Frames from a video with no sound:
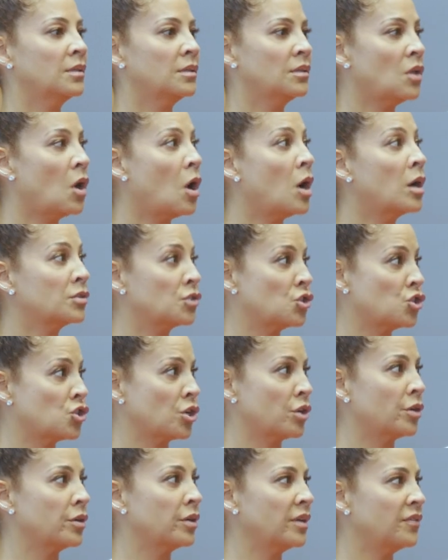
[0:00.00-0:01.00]
long
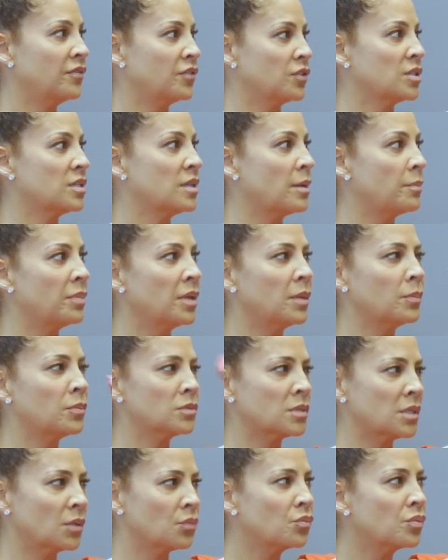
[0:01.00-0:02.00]
journey for yeah. some
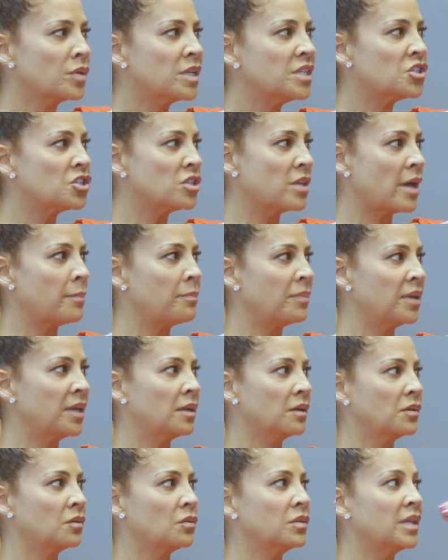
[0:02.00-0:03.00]
people to reach that
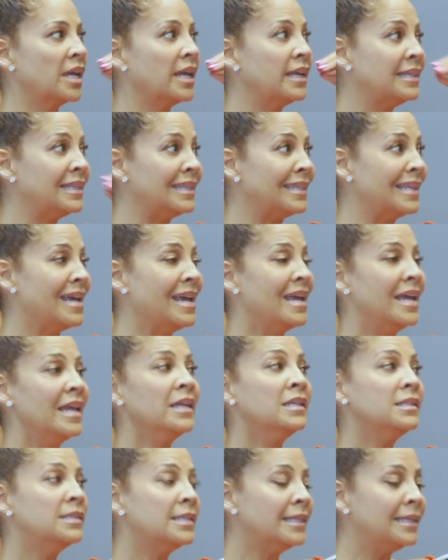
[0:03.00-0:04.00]
pinnacle they yeah.
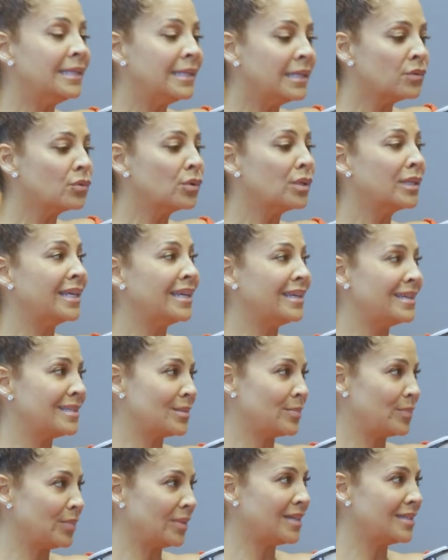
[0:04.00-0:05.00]
it literally
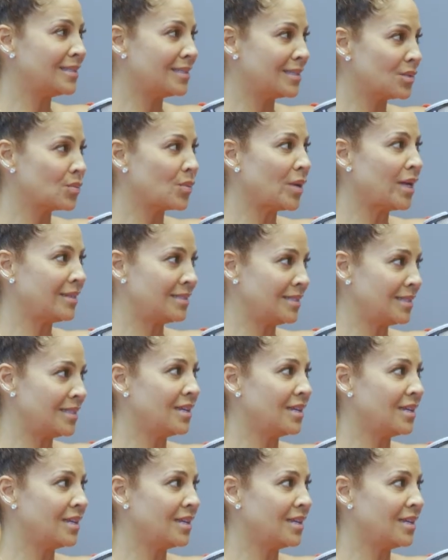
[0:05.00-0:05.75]
is blood sweat and